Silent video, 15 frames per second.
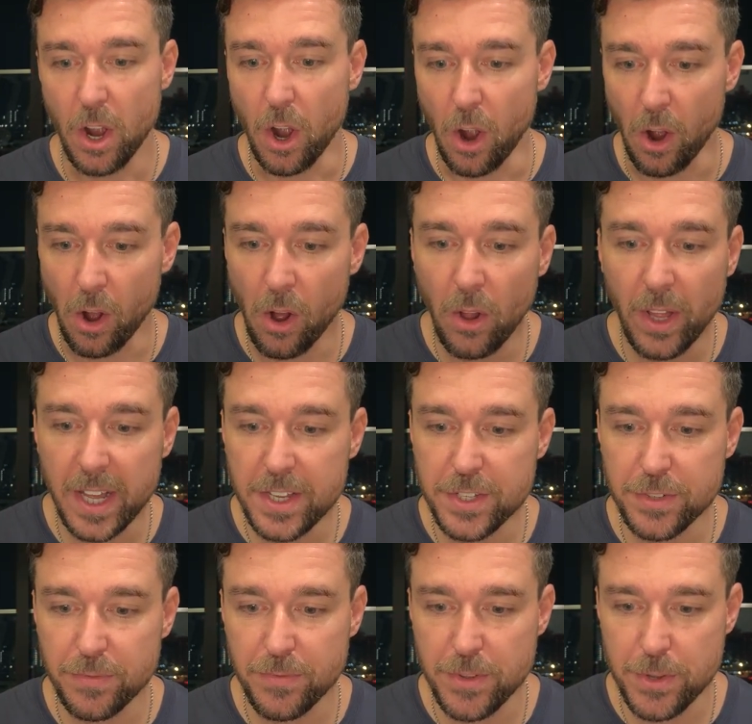All
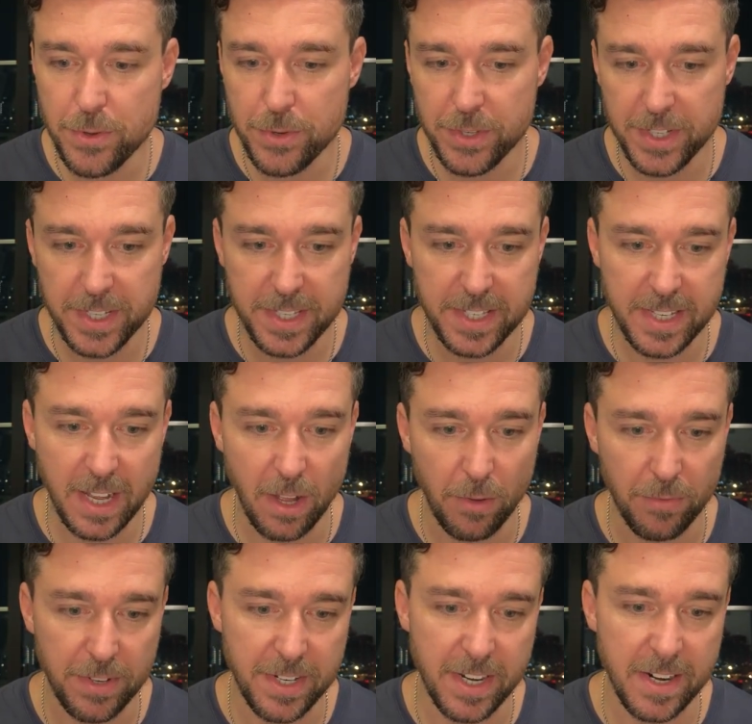has fused
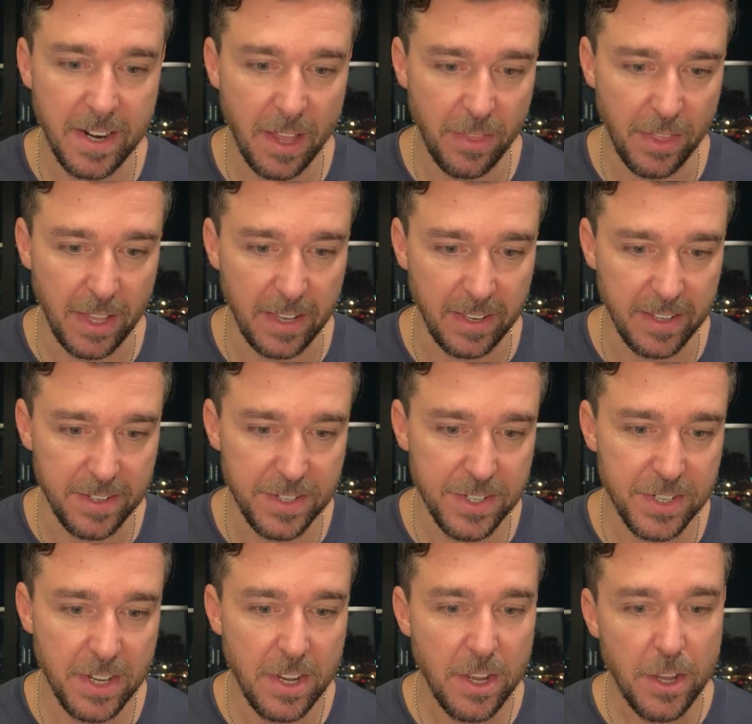itself into
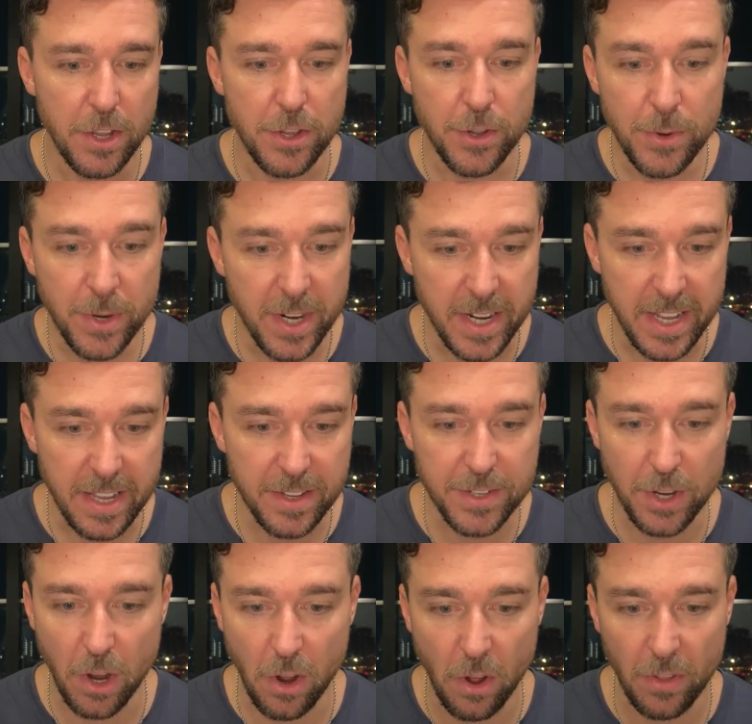nothingness. Unity is
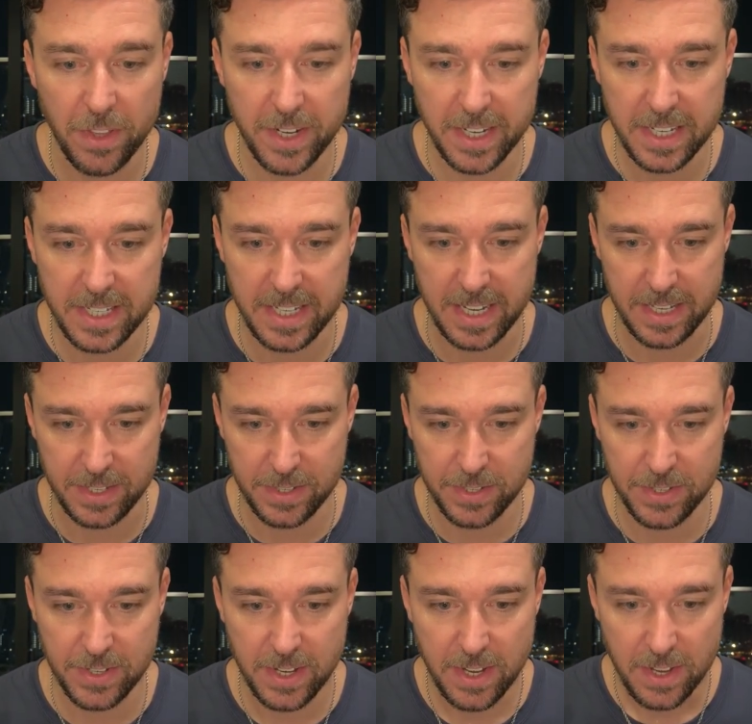all that
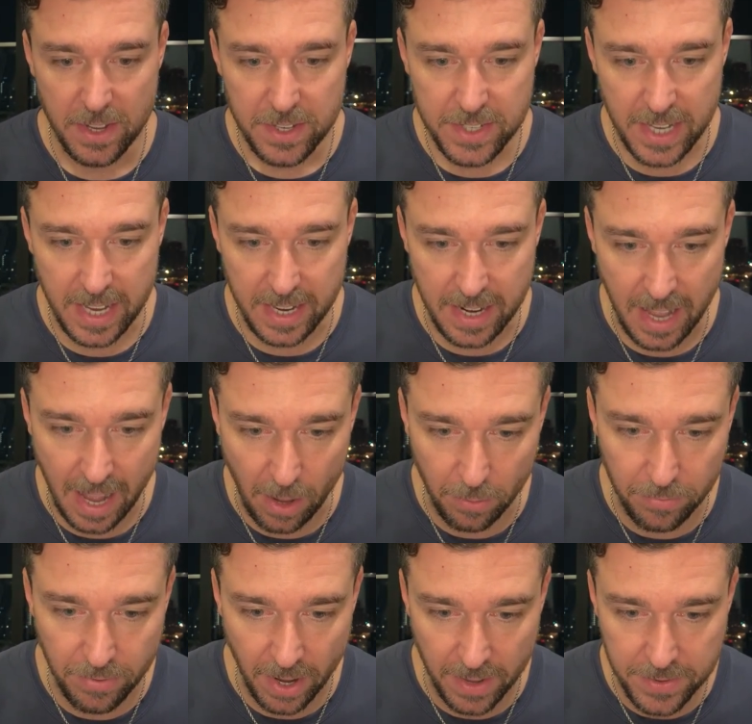exists, said
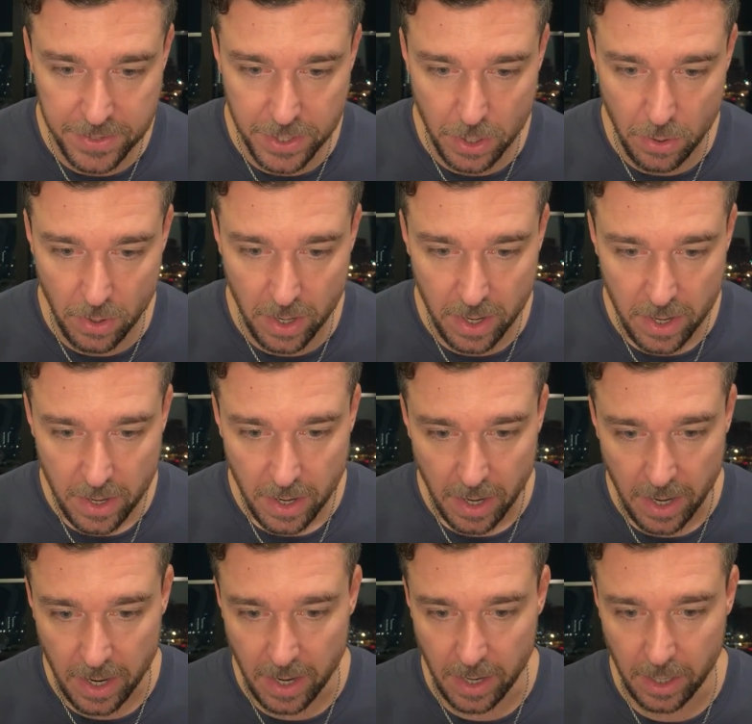Alfonso
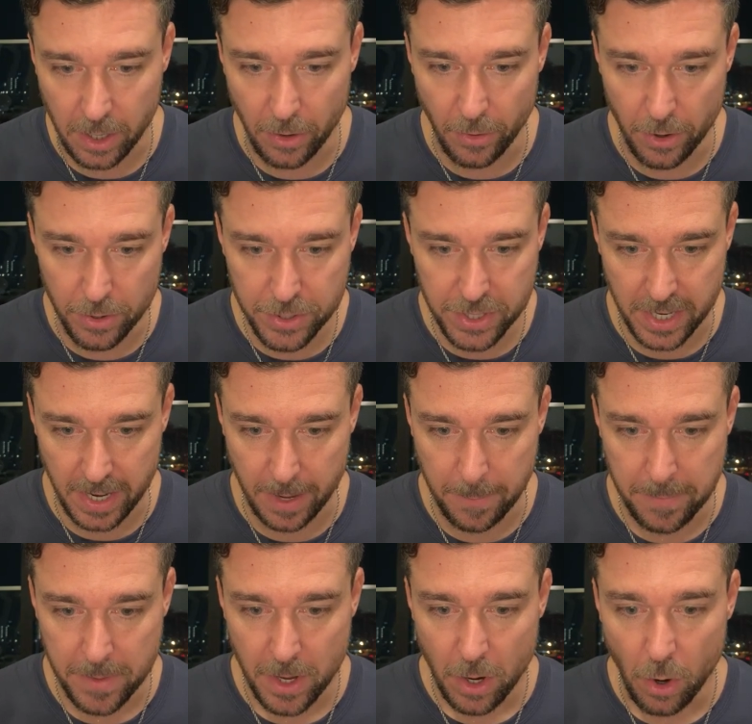Carosca.
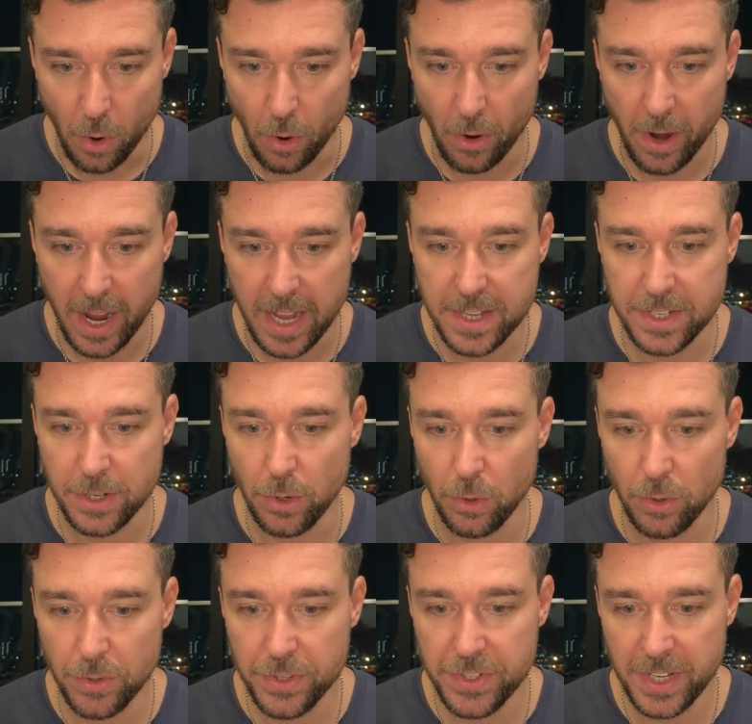Or as an
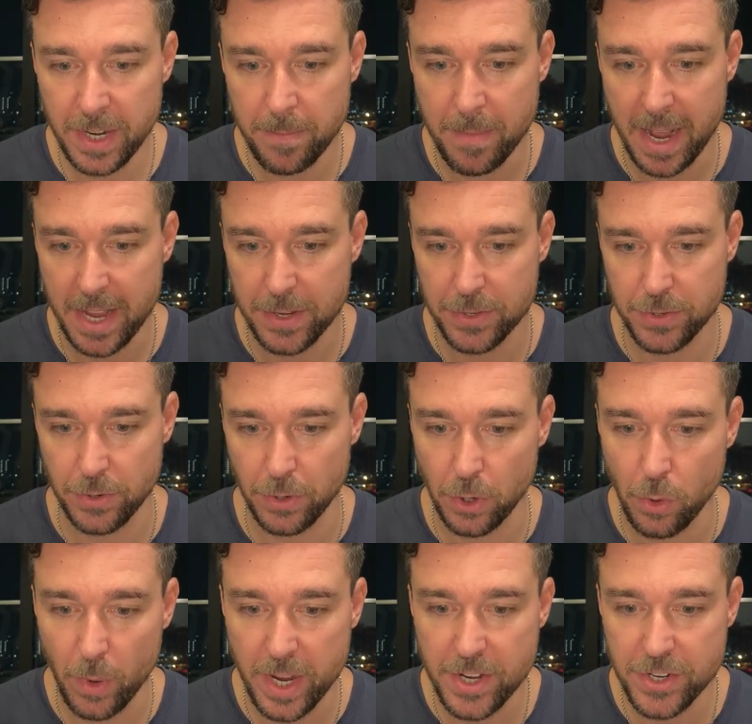old Zen master,
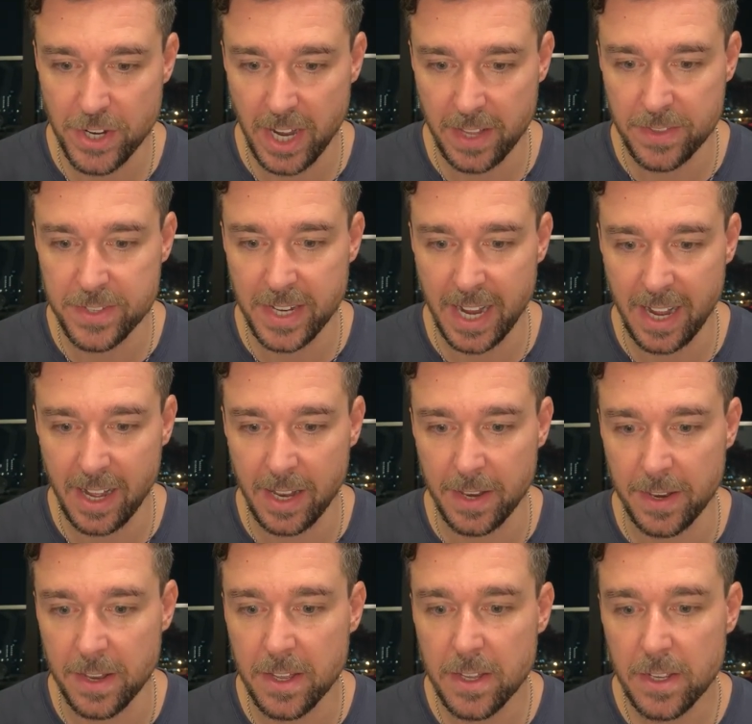Guishan
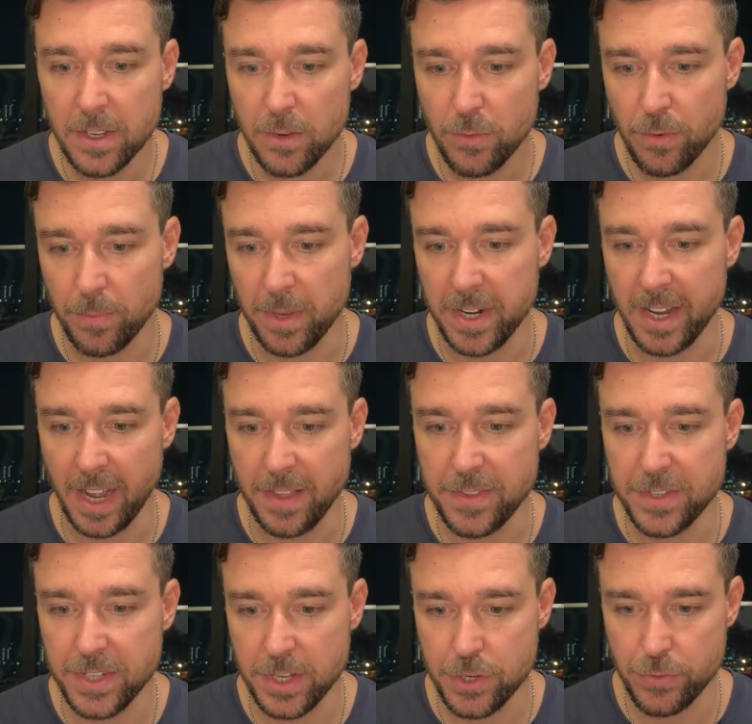Dan, from the 9th
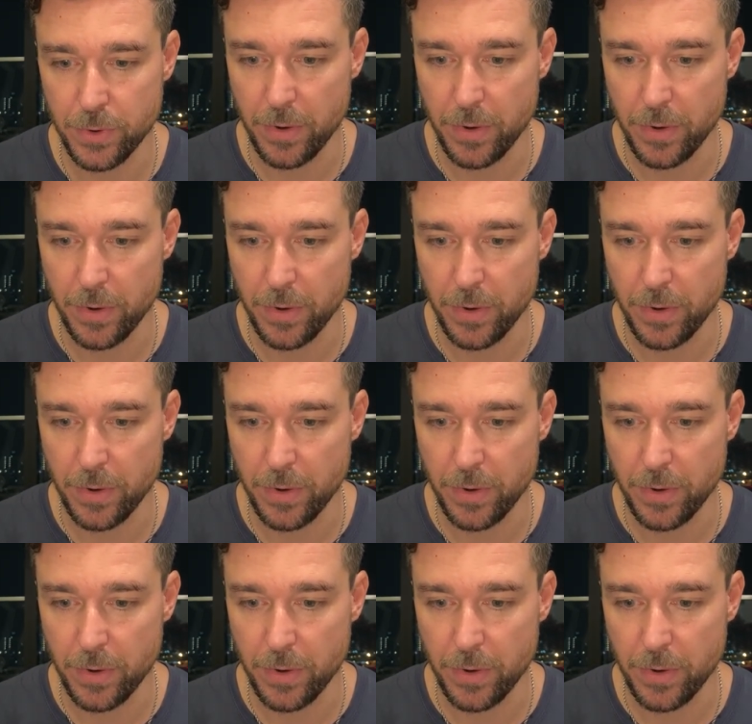century